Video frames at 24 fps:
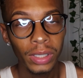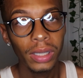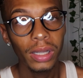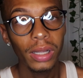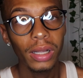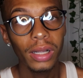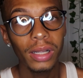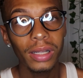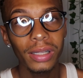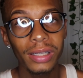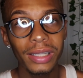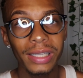
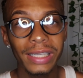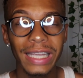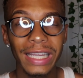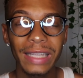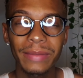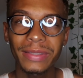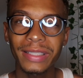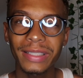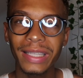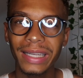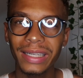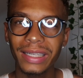uh, it
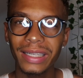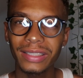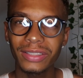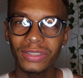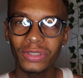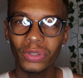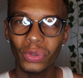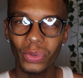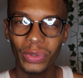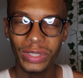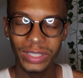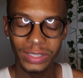gave me like a
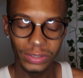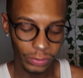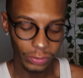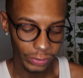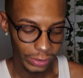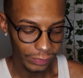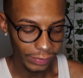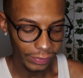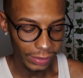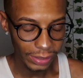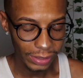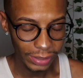Toy
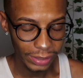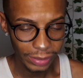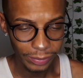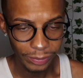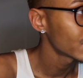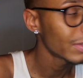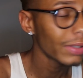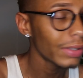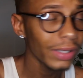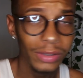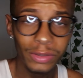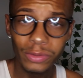Story
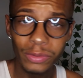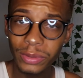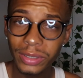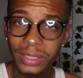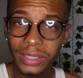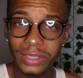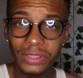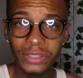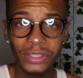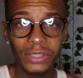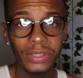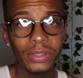vibe. So it was
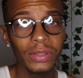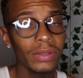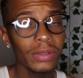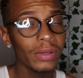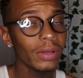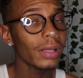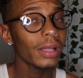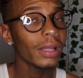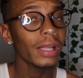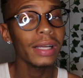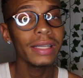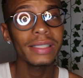really chill.
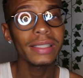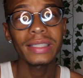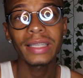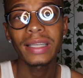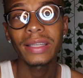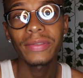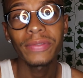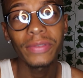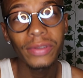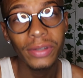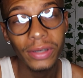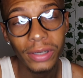Like I
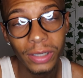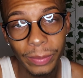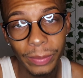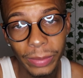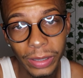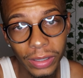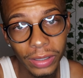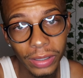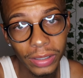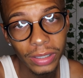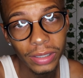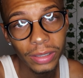said, if you heard
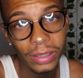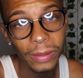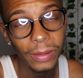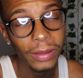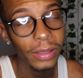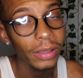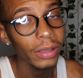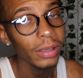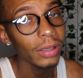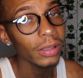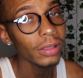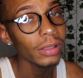about it
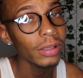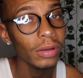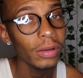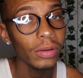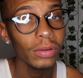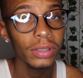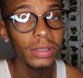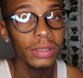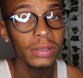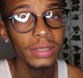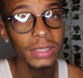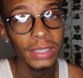and heard it
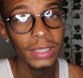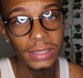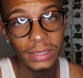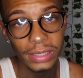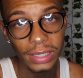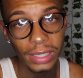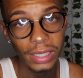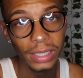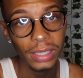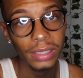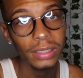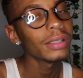on the
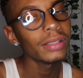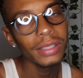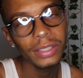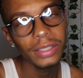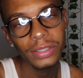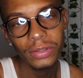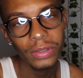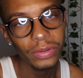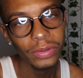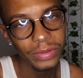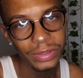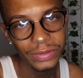TikTok, then
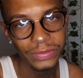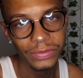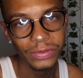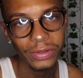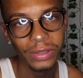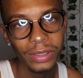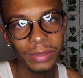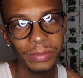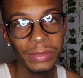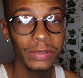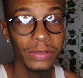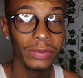you know where it's
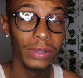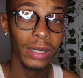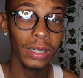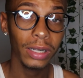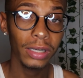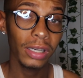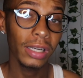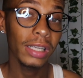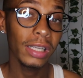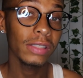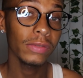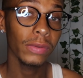from. That's why
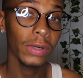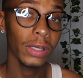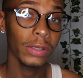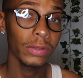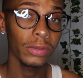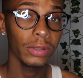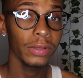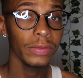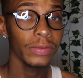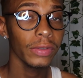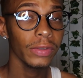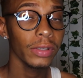I, that's where I
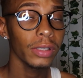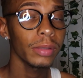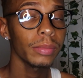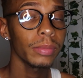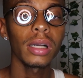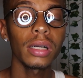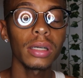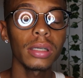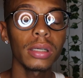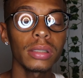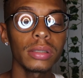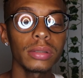knew it
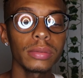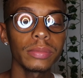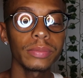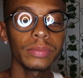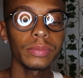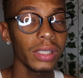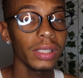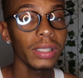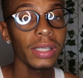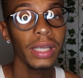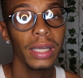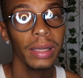from.
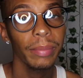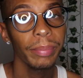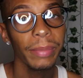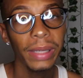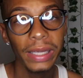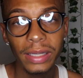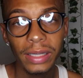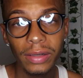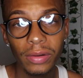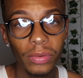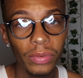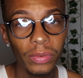Um, yeah,
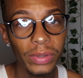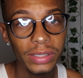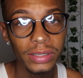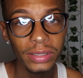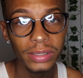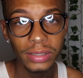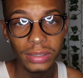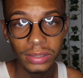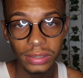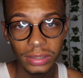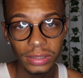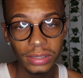Megan always
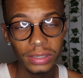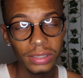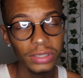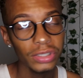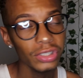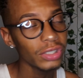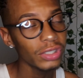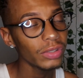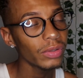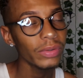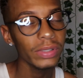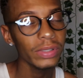looked good.
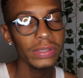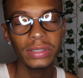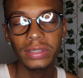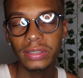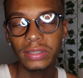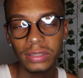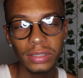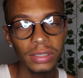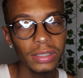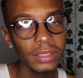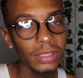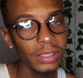She always
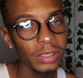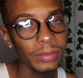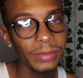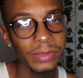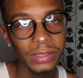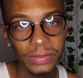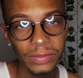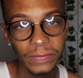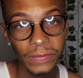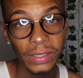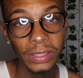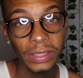looks good in her
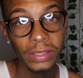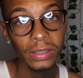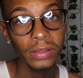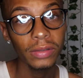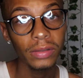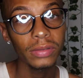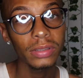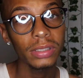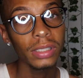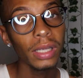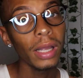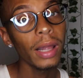music
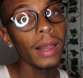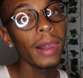videos